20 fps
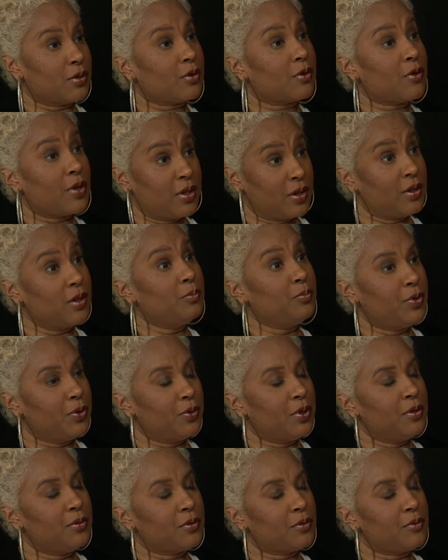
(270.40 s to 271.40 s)
accredited beauty
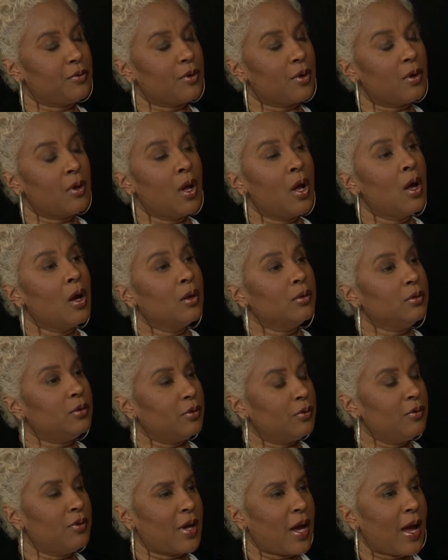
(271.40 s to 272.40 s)
school, do
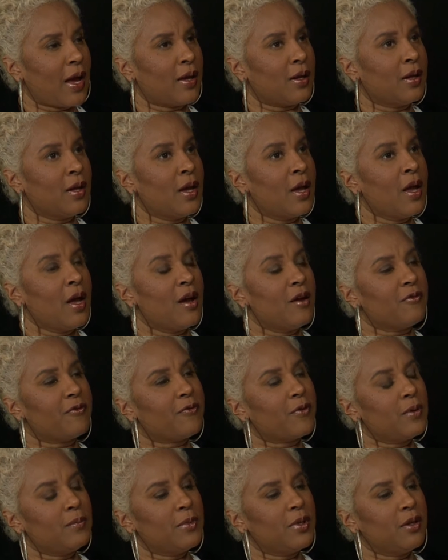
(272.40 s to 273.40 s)
that, and
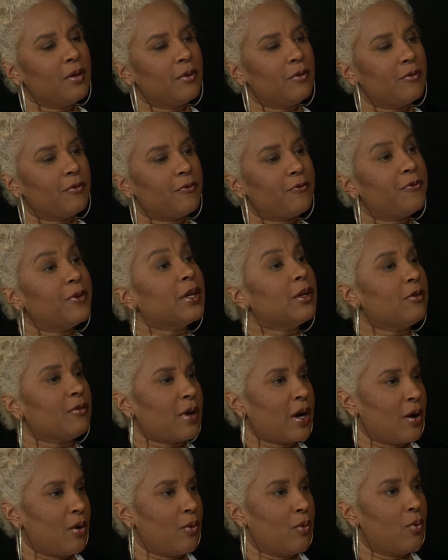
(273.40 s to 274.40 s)
from there figure
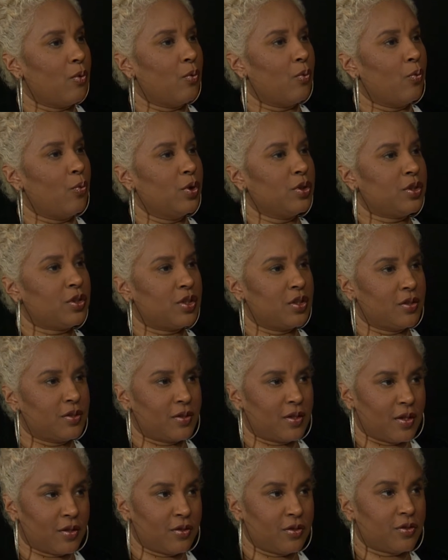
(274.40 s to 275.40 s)
out which is
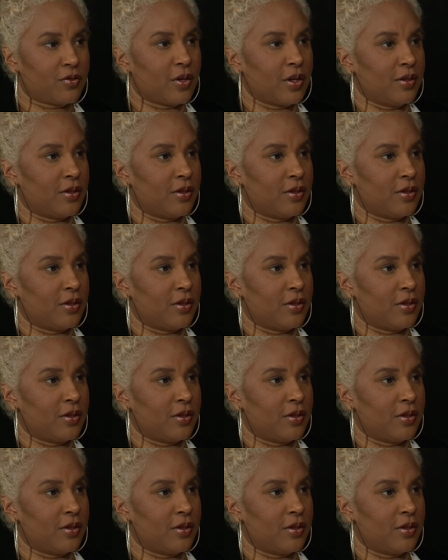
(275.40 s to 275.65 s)
their strength.